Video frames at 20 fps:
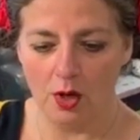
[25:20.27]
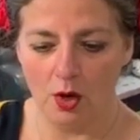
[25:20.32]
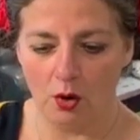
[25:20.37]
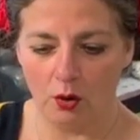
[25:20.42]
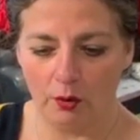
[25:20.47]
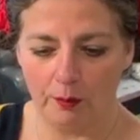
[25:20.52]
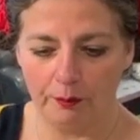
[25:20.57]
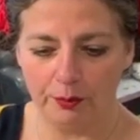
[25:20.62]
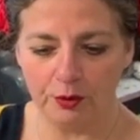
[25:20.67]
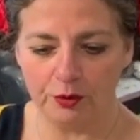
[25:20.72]

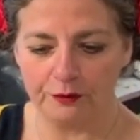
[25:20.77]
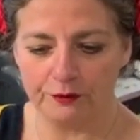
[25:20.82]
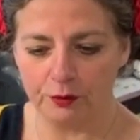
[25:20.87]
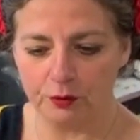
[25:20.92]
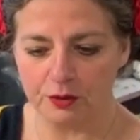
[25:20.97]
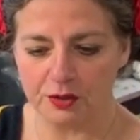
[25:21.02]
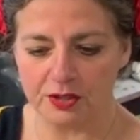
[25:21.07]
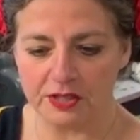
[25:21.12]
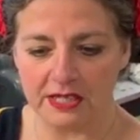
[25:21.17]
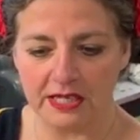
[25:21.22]
or a beautiful
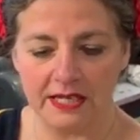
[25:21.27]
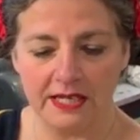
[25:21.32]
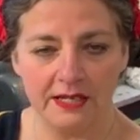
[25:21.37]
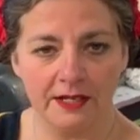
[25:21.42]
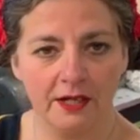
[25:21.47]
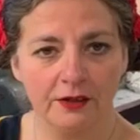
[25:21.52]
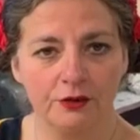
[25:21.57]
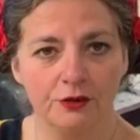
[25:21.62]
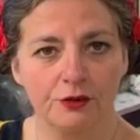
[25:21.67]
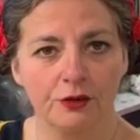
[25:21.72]
scene
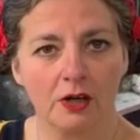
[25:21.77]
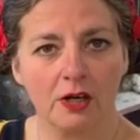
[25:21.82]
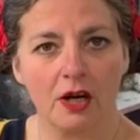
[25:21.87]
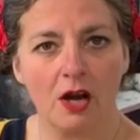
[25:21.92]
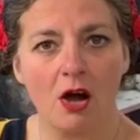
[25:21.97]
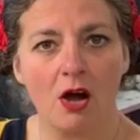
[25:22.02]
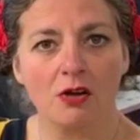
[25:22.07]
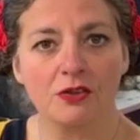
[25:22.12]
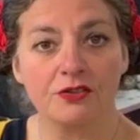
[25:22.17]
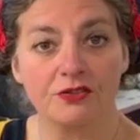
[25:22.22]
under a
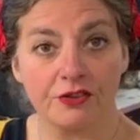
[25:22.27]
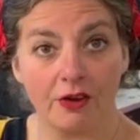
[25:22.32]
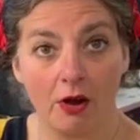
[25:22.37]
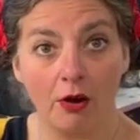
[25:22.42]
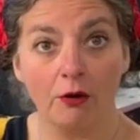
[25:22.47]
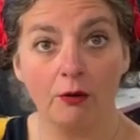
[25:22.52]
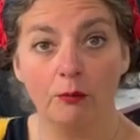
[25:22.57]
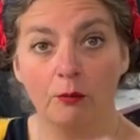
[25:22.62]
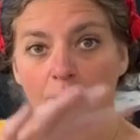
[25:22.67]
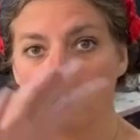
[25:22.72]
glass
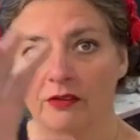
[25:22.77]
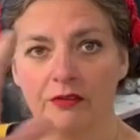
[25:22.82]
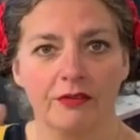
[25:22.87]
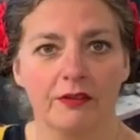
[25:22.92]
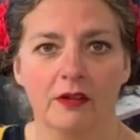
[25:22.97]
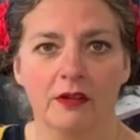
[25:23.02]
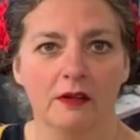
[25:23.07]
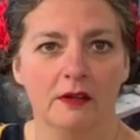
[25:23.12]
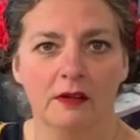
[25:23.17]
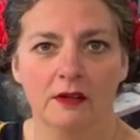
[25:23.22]
dome with
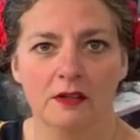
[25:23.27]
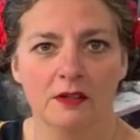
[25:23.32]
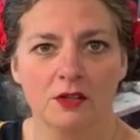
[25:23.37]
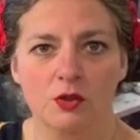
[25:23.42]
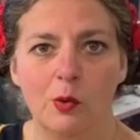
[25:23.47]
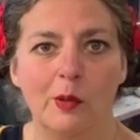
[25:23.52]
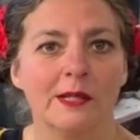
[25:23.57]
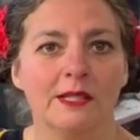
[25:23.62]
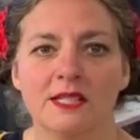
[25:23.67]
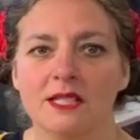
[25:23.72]

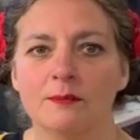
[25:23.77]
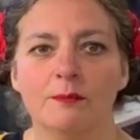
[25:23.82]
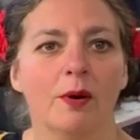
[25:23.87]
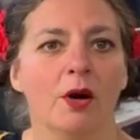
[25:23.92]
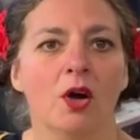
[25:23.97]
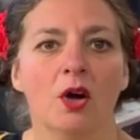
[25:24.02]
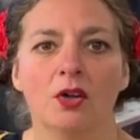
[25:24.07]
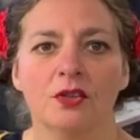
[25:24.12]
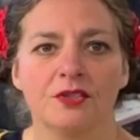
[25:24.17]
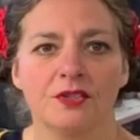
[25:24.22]
20
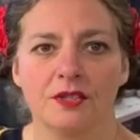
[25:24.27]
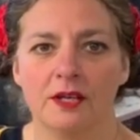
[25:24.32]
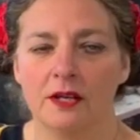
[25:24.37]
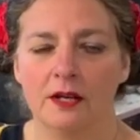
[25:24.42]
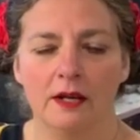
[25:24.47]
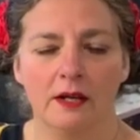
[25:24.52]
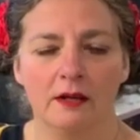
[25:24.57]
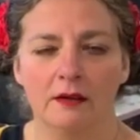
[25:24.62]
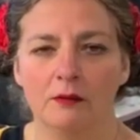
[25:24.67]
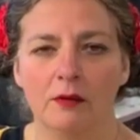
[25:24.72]
birds in
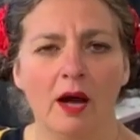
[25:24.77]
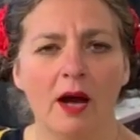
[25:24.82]
it.